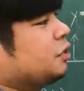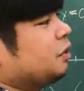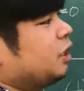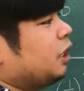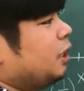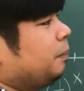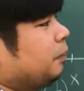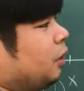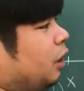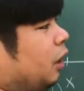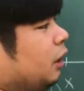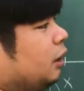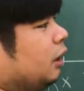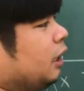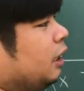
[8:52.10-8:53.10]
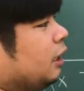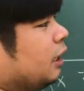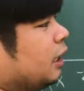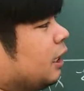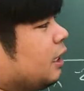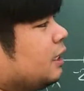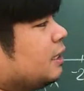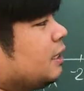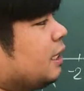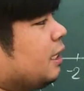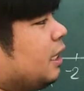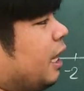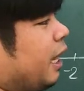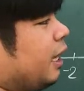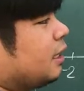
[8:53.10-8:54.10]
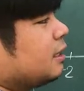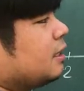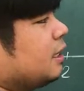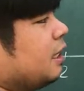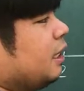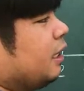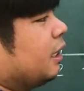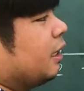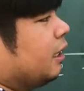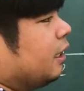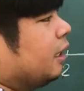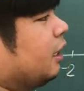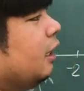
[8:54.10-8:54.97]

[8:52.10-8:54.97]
you keep on increasing x here,